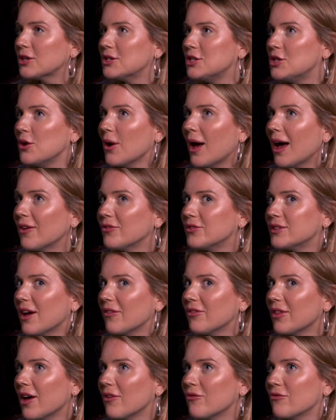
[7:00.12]
because you have to
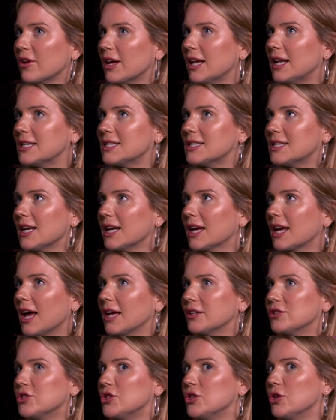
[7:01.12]
have that realistic
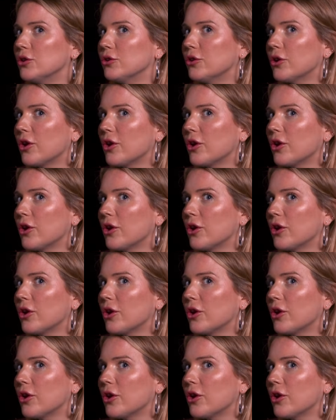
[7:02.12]
attitude